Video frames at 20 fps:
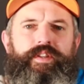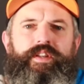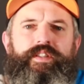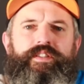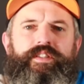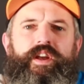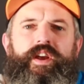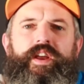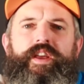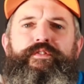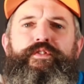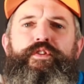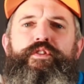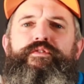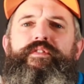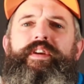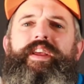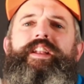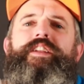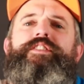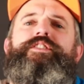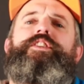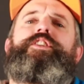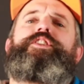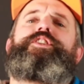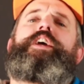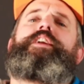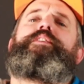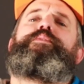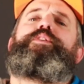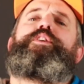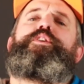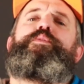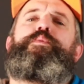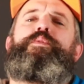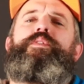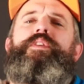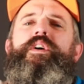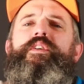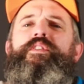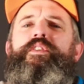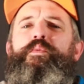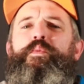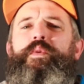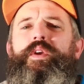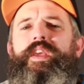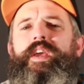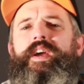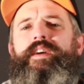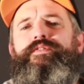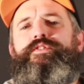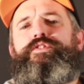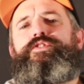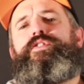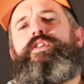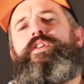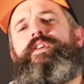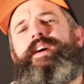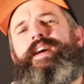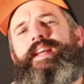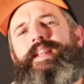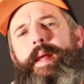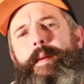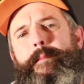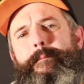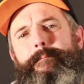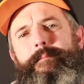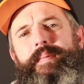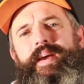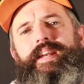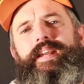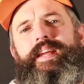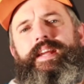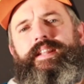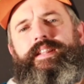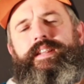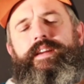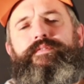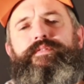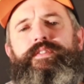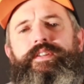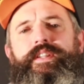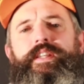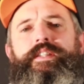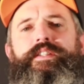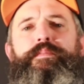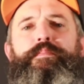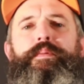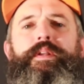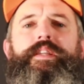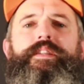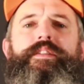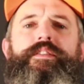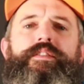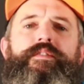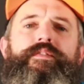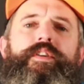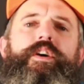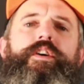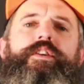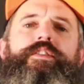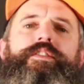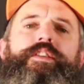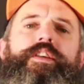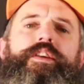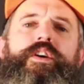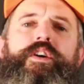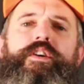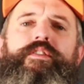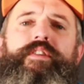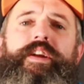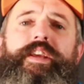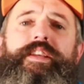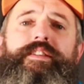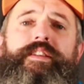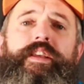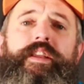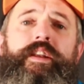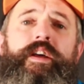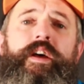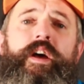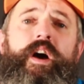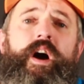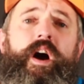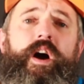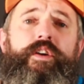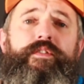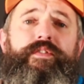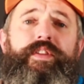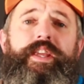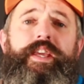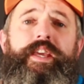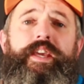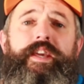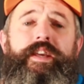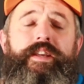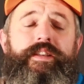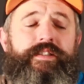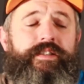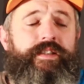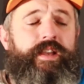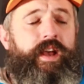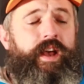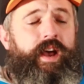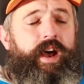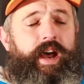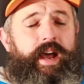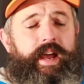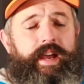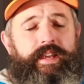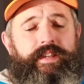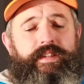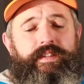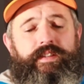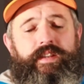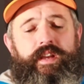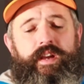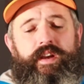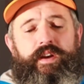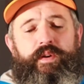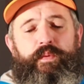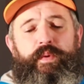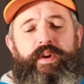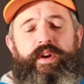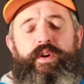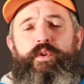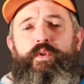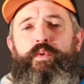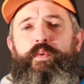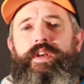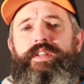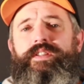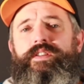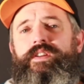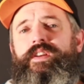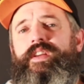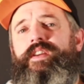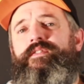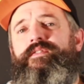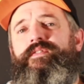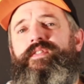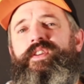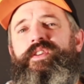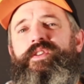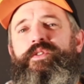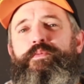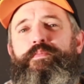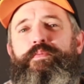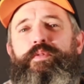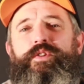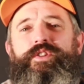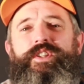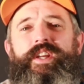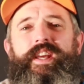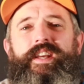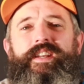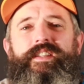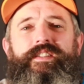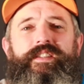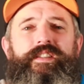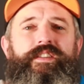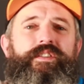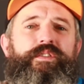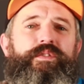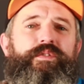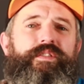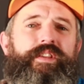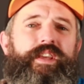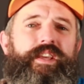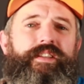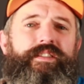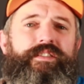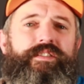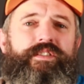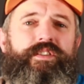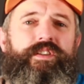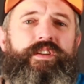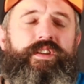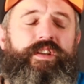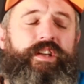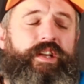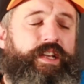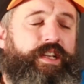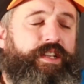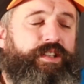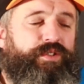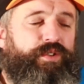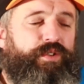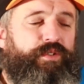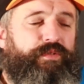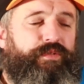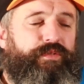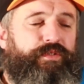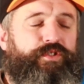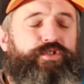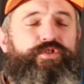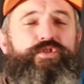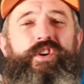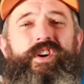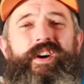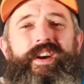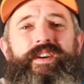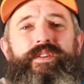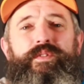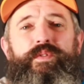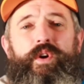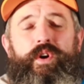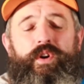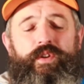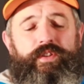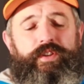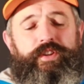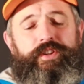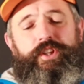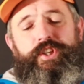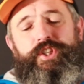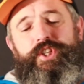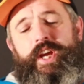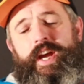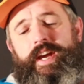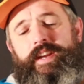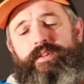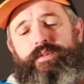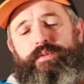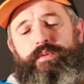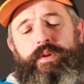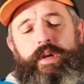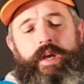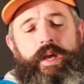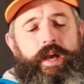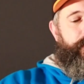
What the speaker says: So if you're a regular to the channel, you will know that we have tried many different disciplines of RC car racing over the years, and we're always looking for new projects and new things to sort of trial on the channel.